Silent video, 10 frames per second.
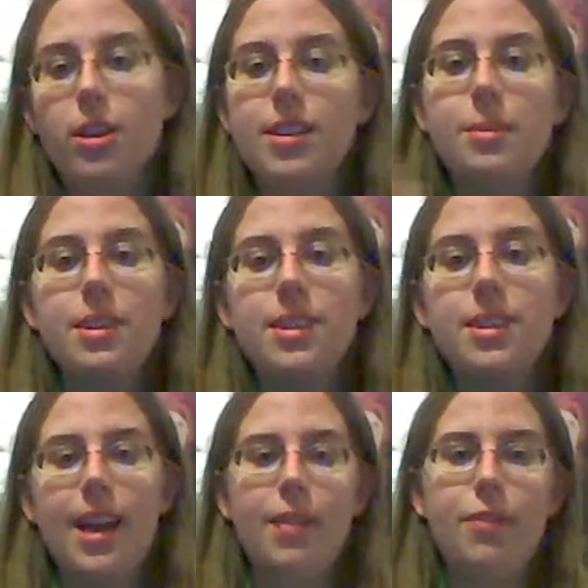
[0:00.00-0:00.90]
so I'm
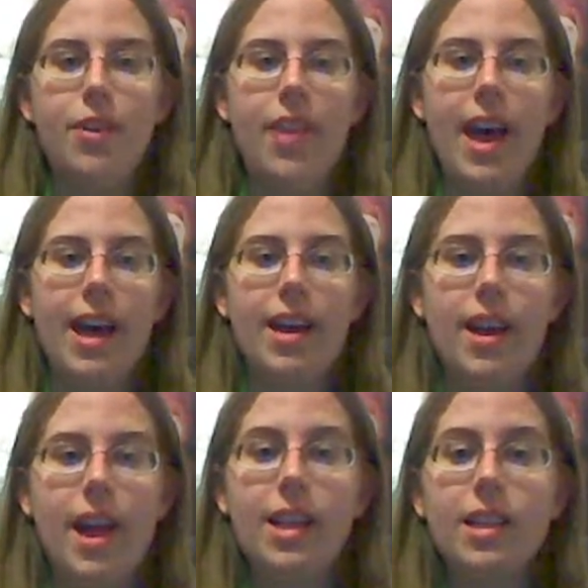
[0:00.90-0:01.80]
excited for that.
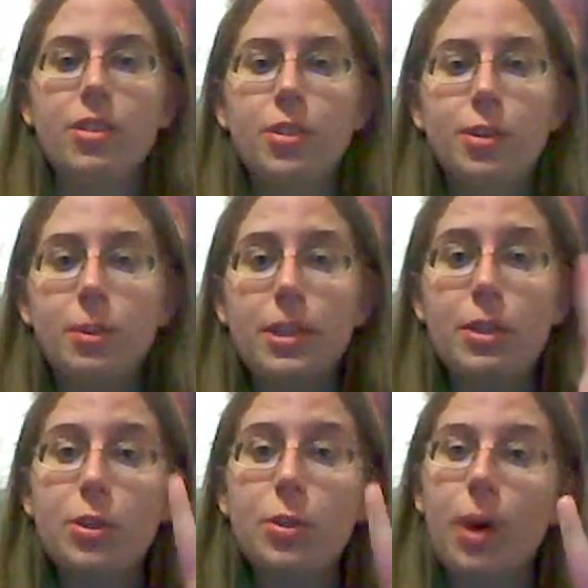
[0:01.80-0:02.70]
And there are going to be
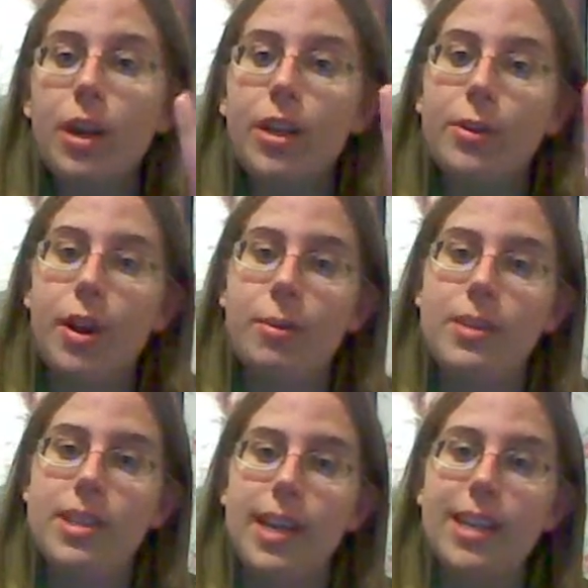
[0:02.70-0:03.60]
two audio
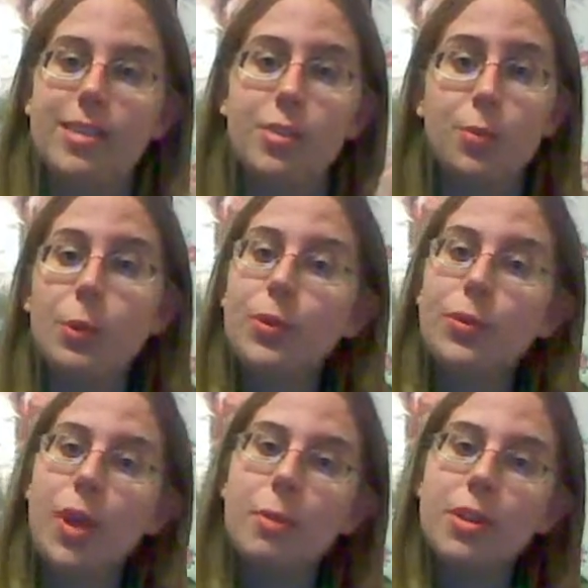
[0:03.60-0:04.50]
commentaries. There's one
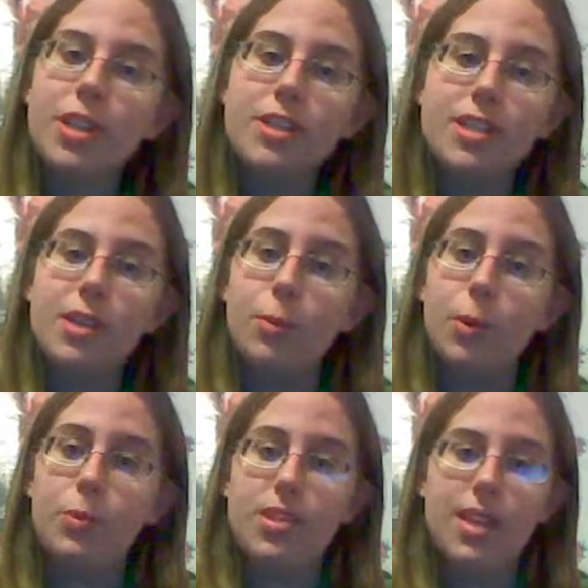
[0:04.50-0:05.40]
with Robin Kristen and
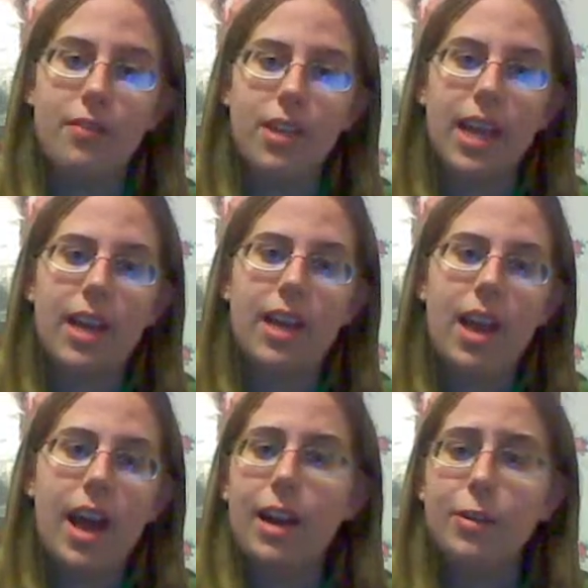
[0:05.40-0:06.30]
one with Stephenie.
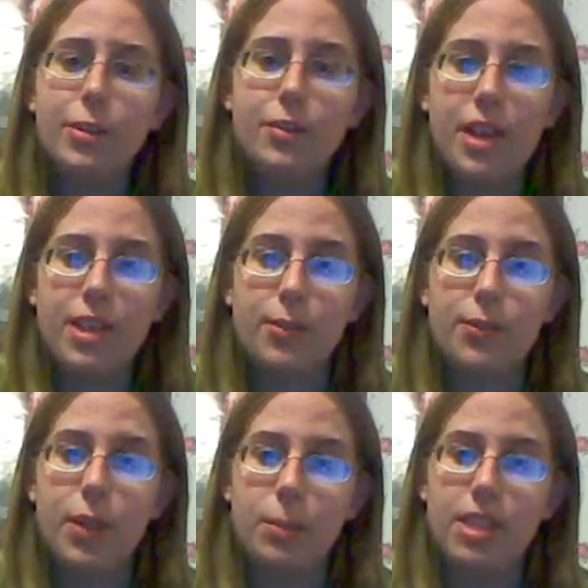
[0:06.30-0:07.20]
I don't know if that's
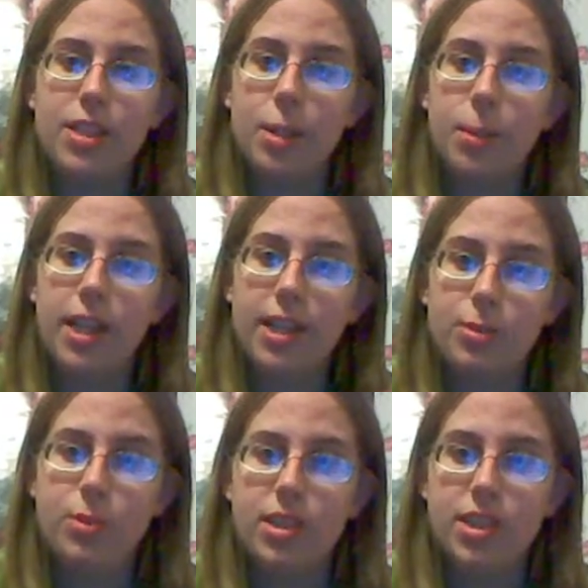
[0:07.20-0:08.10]
confirmed either, but
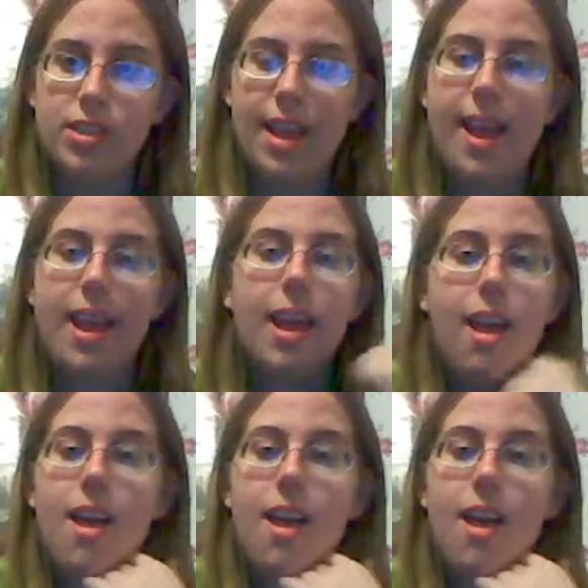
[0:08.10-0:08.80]
that's what they're saying,